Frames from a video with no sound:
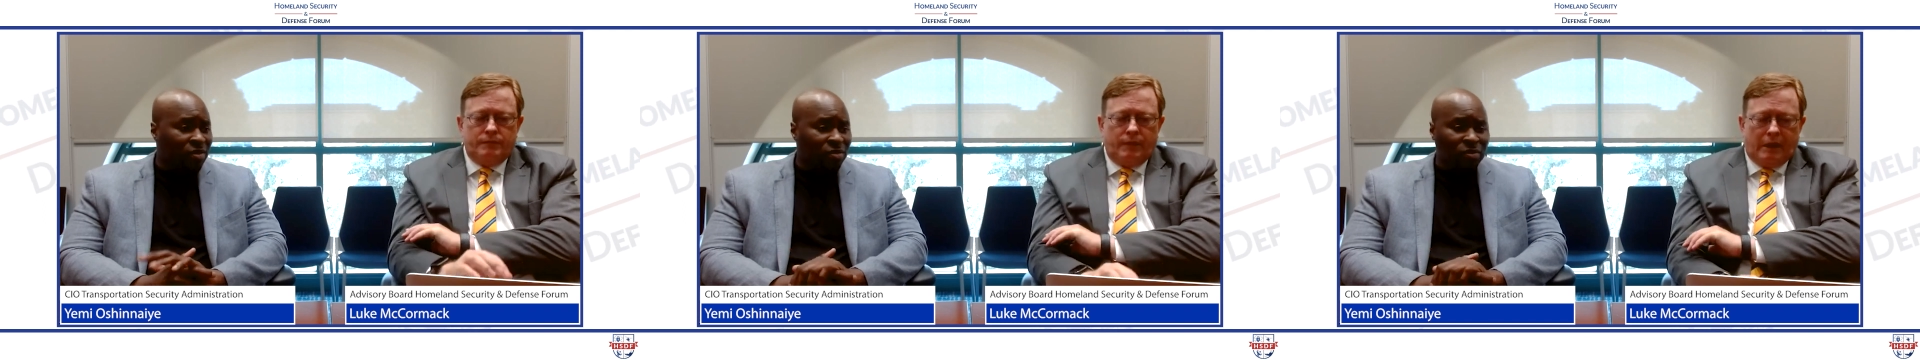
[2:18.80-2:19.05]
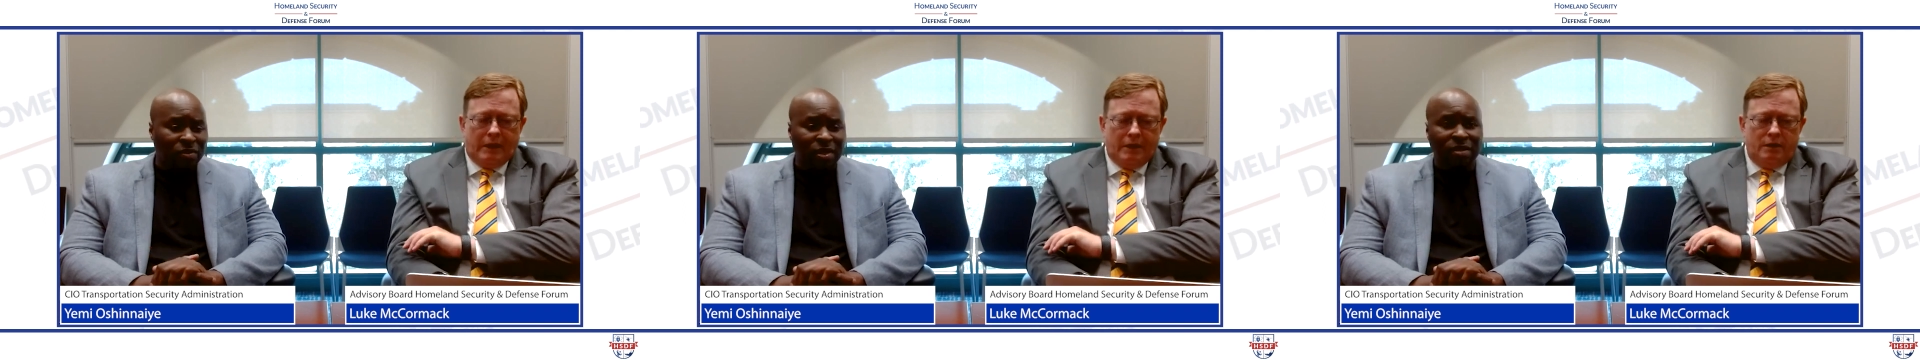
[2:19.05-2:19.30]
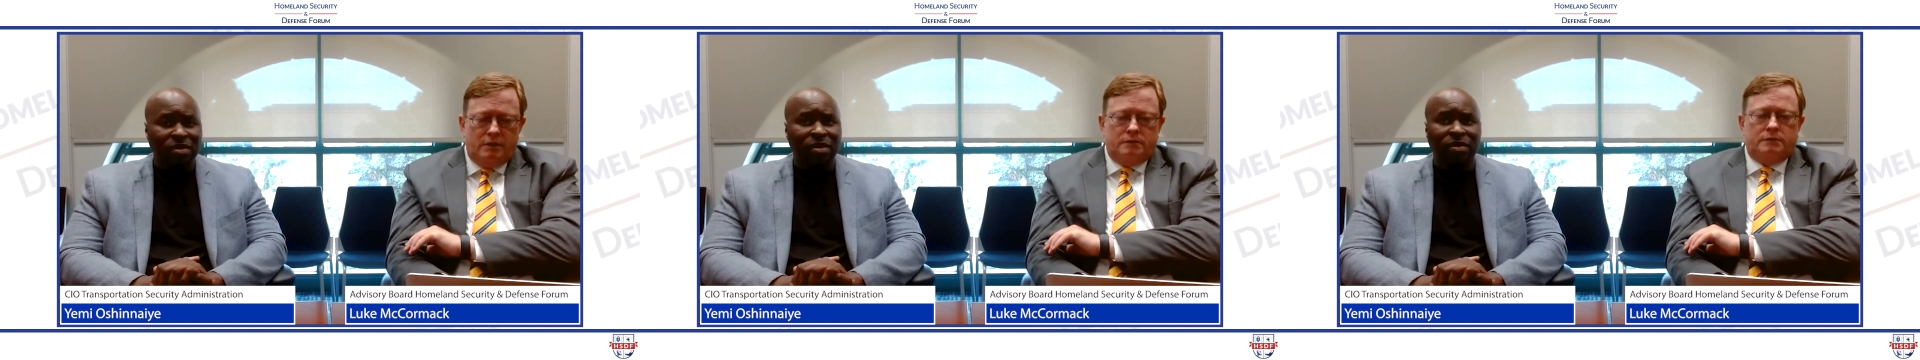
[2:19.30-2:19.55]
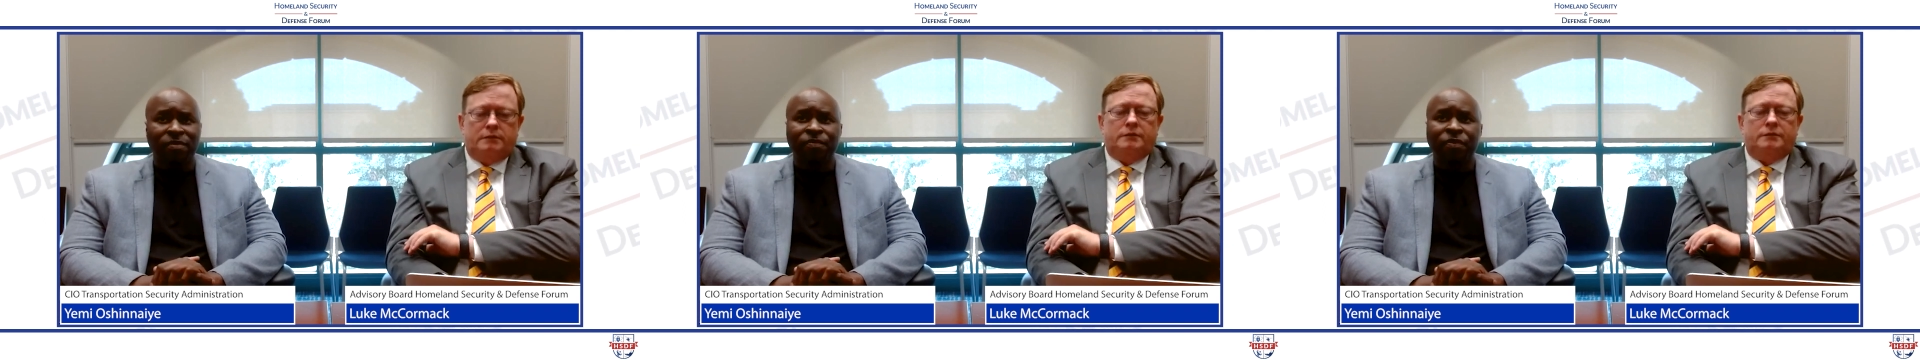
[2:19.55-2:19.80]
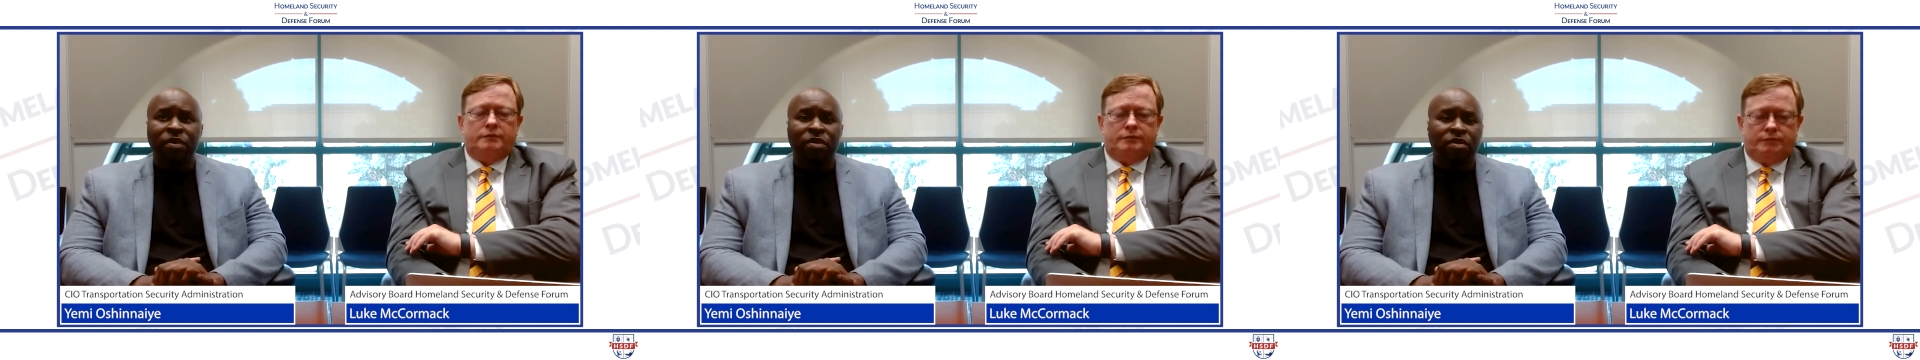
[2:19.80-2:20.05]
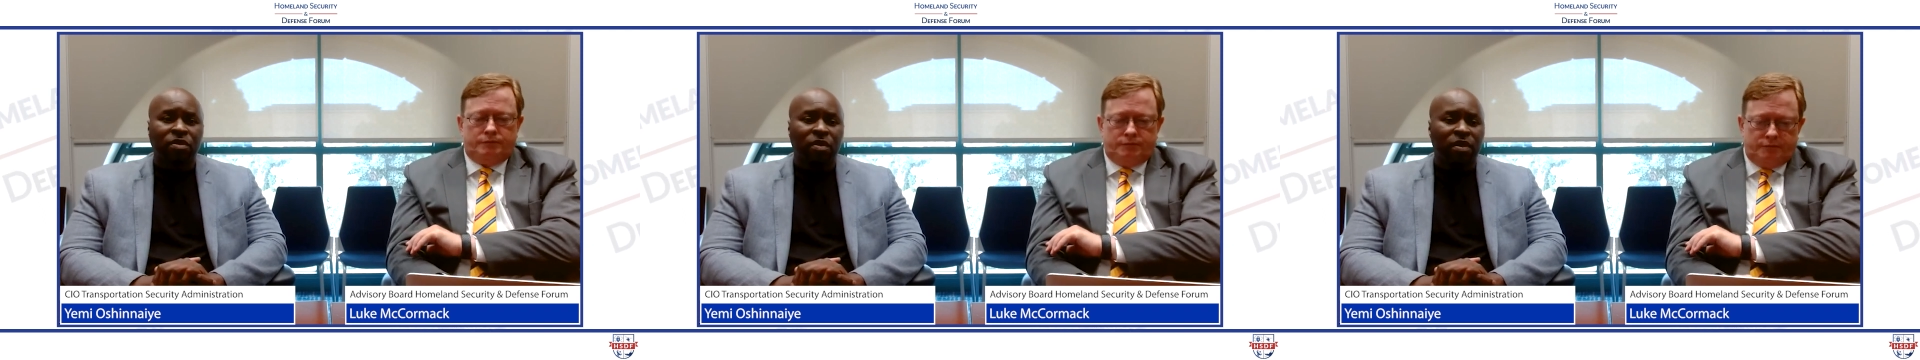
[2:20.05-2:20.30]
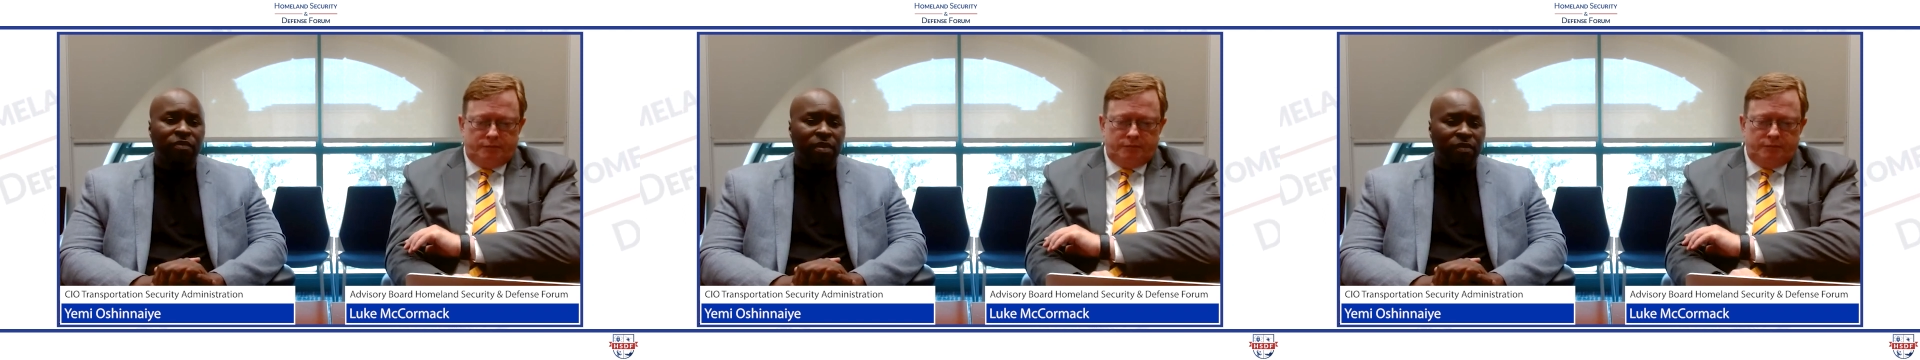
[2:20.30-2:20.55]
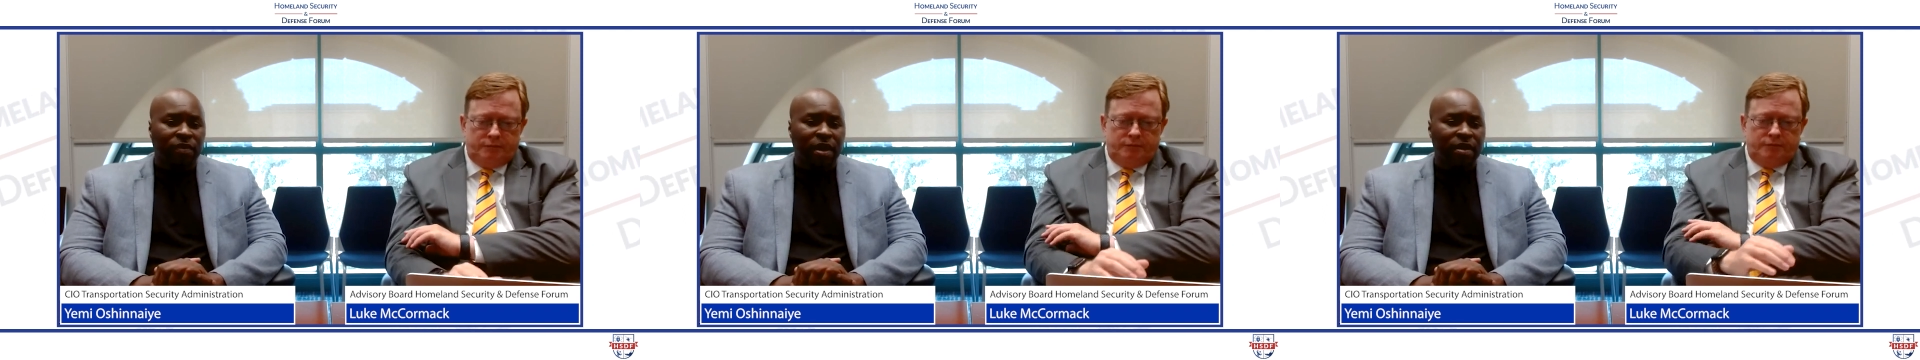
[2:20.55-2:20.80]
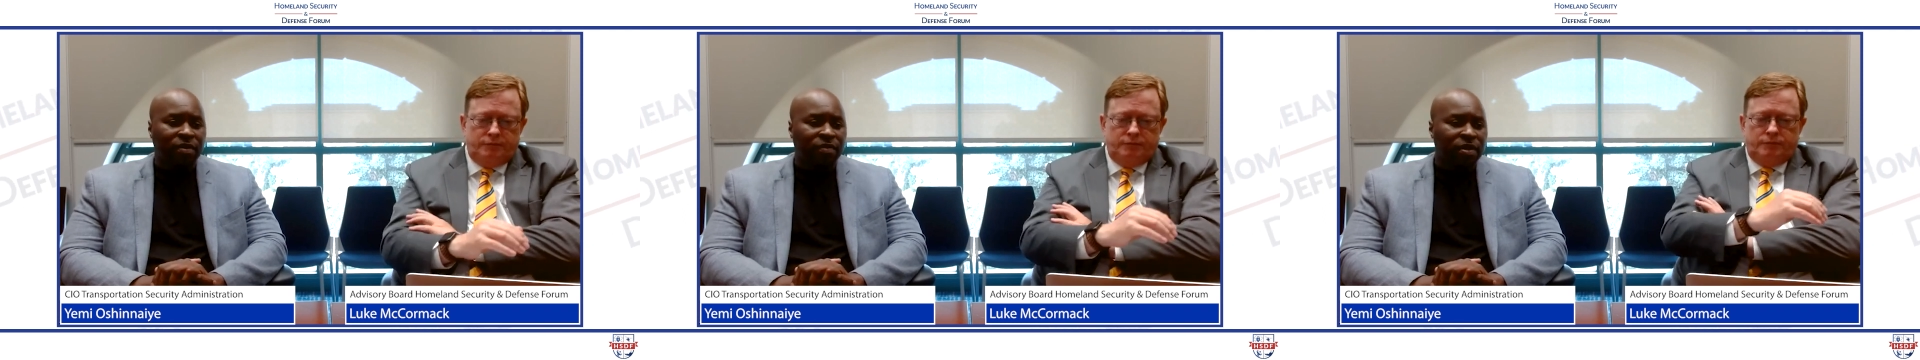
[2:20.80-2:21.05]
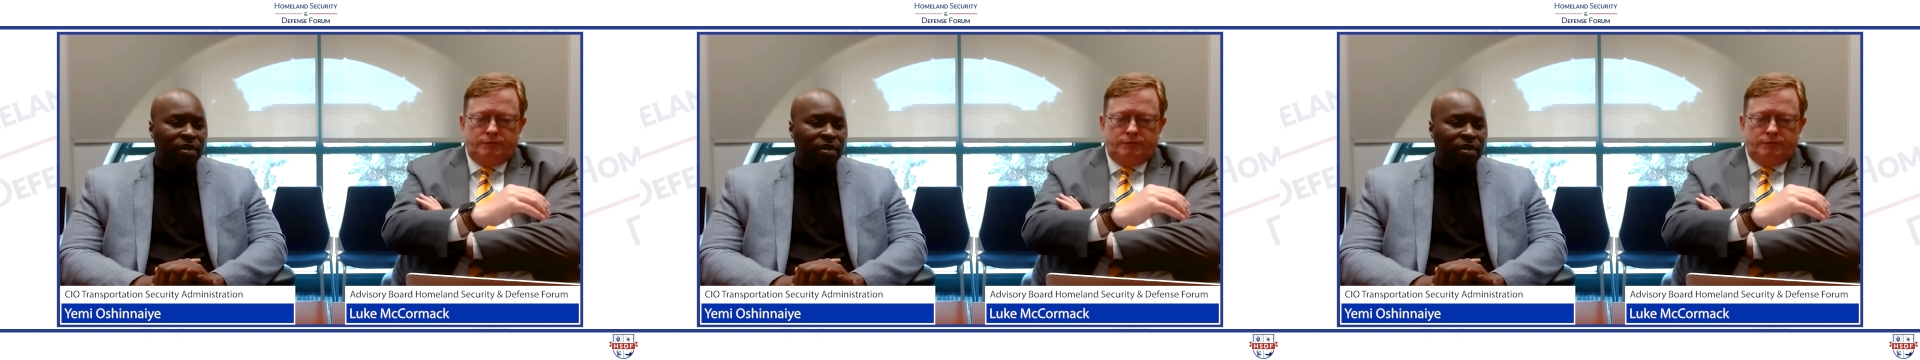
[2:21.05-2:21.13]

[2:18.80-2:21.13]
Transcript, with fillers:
Speaker 1: to do testing. So I've kind of